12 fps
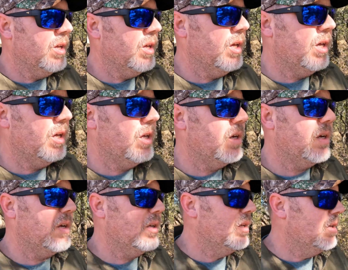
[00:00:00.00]
and
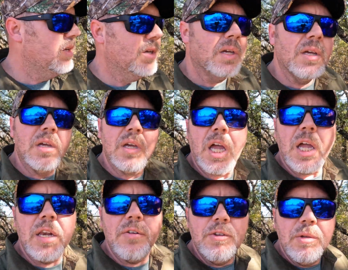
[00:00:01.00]
I
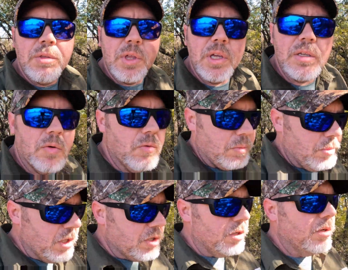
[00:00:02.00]
got a few things I want to
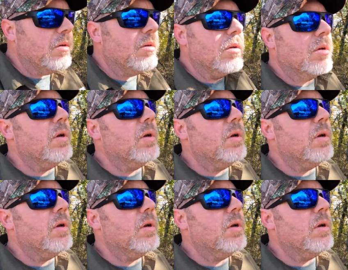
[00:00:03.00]
mention